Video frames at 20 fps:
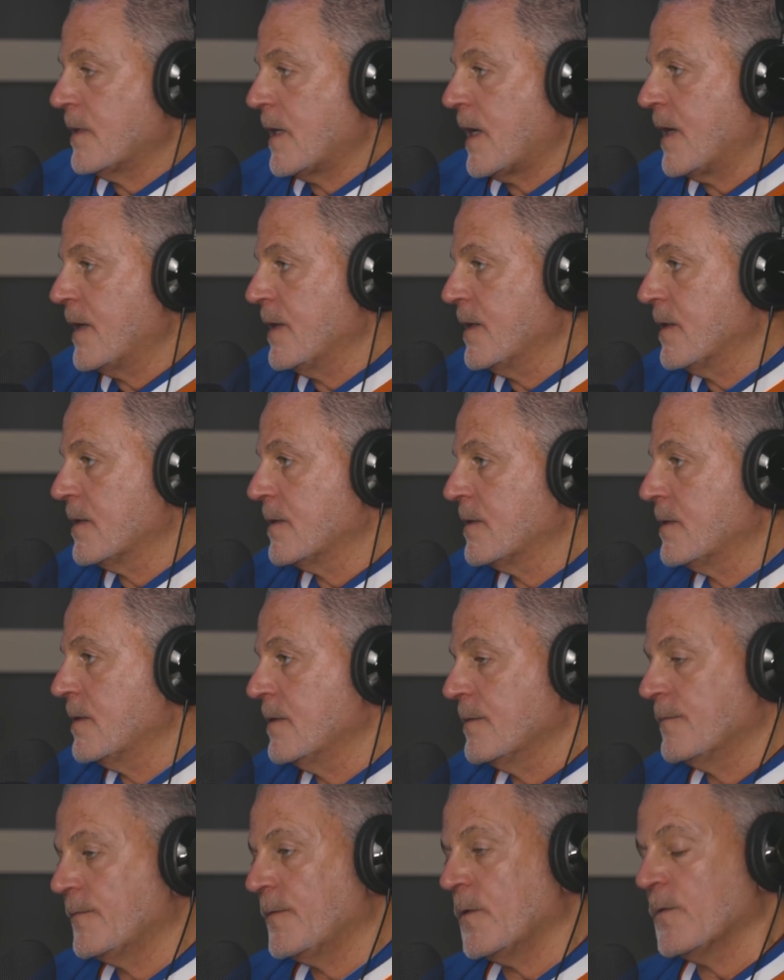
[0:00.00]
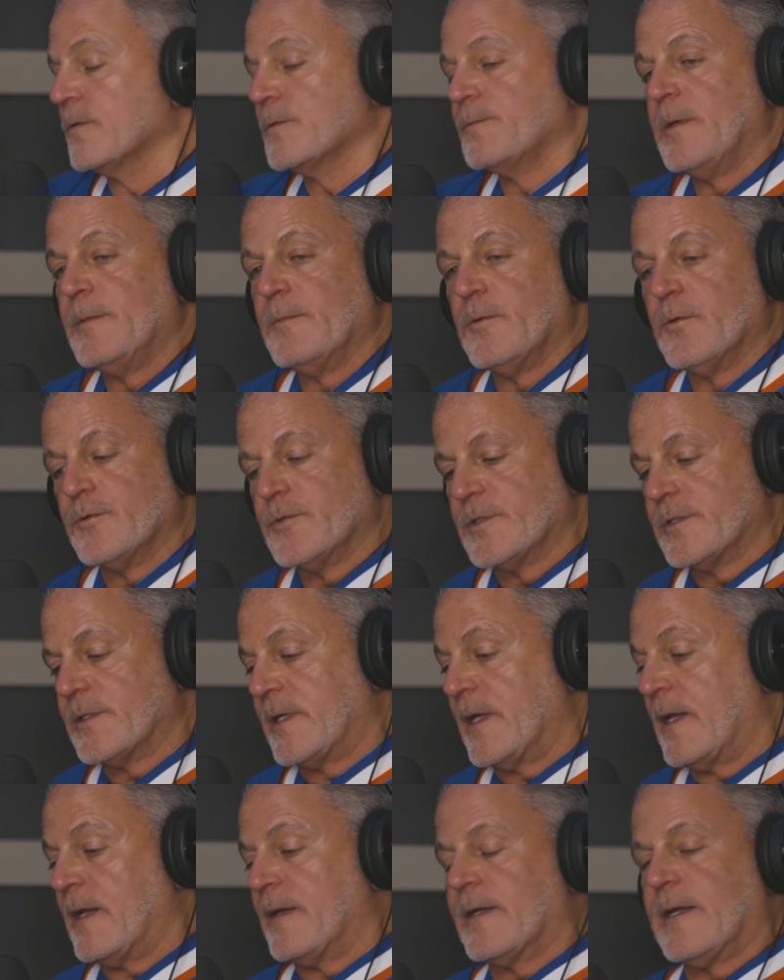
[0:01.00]
high-end folks, people who just
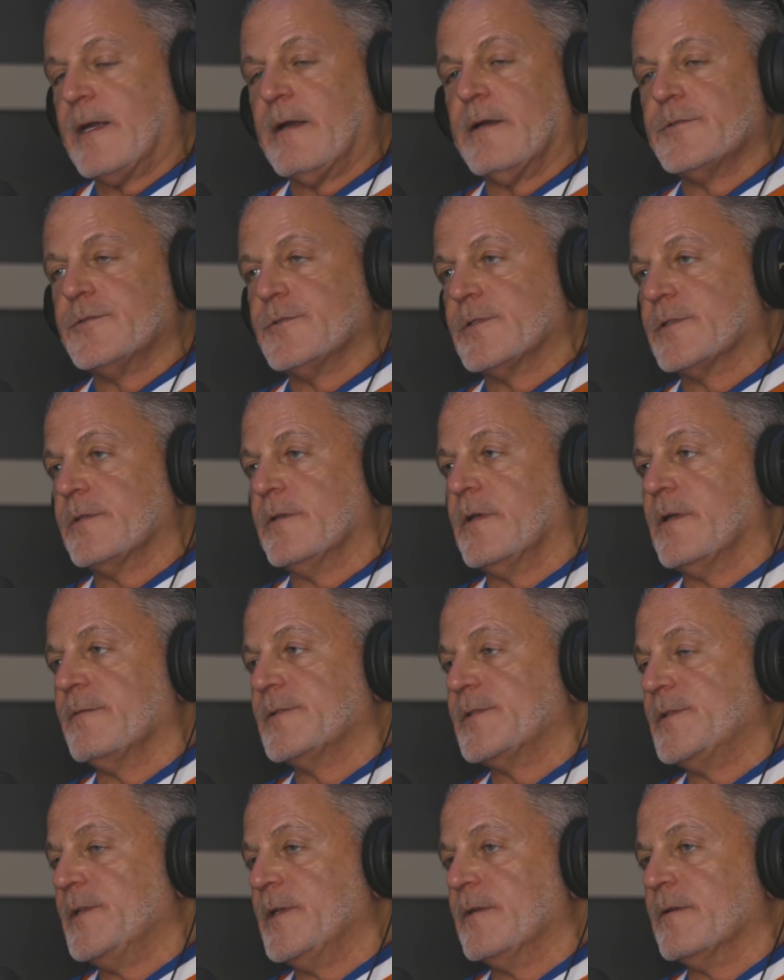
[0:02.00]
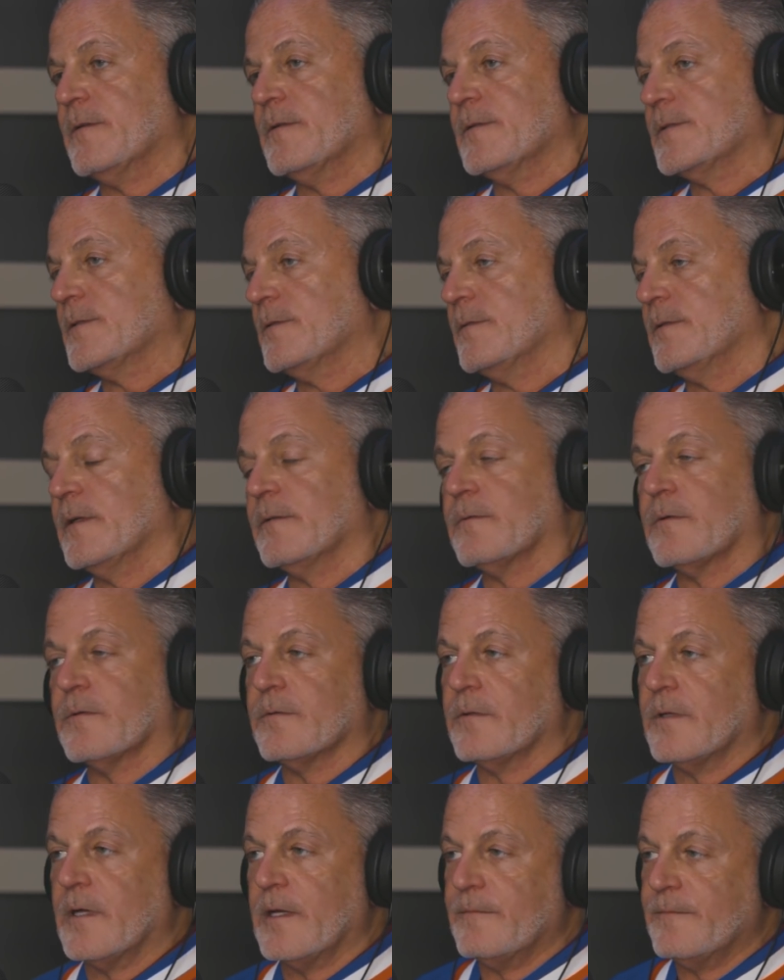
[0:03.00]
get out of college and just love sneakers or
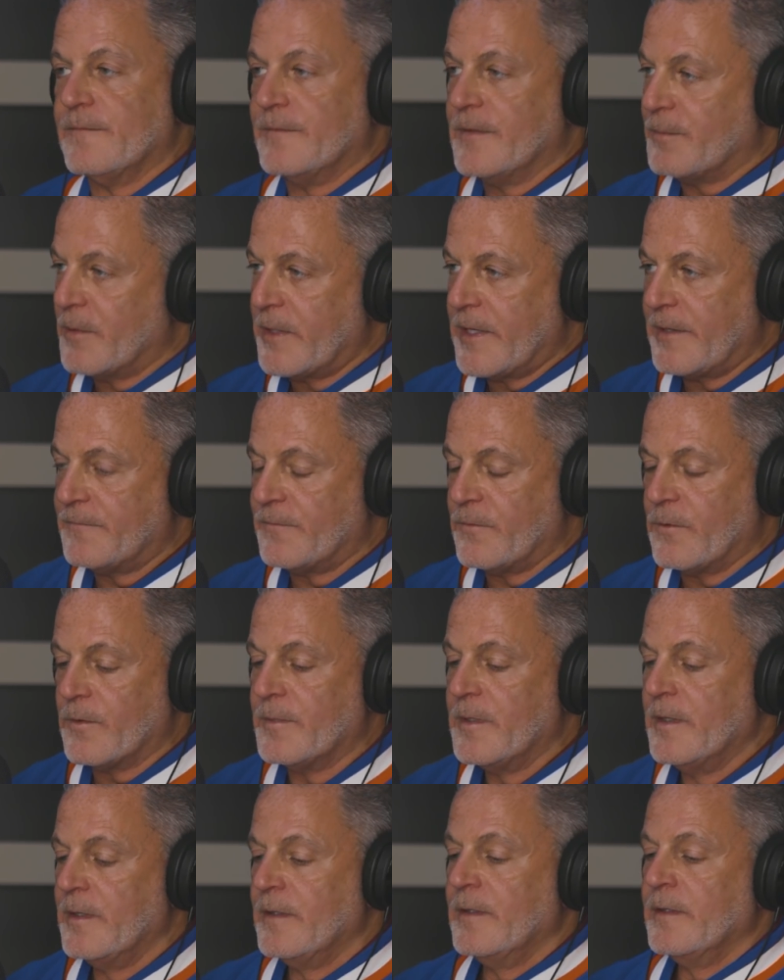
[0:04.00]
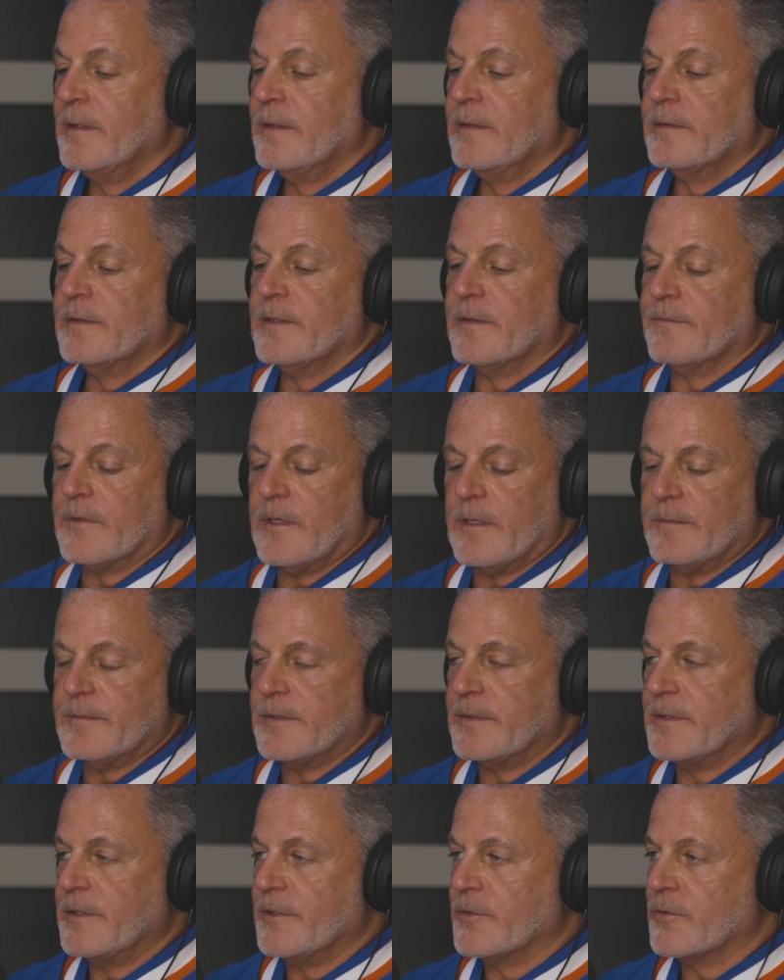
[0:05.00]
love the platform, that have come
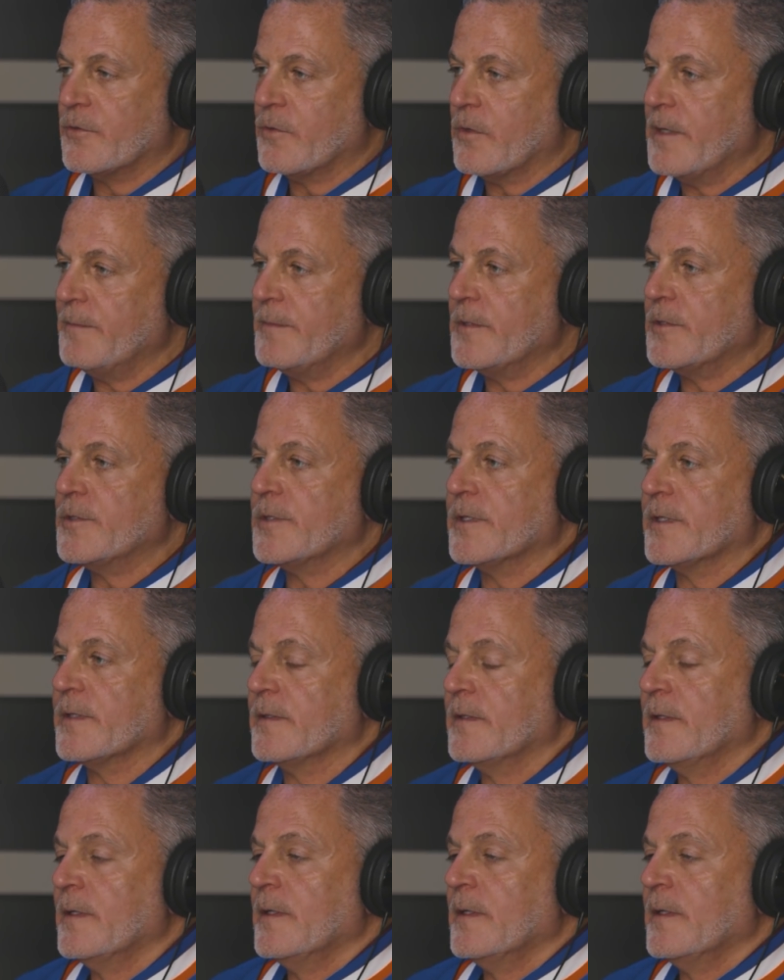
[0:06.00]
to Detroit, Michigan.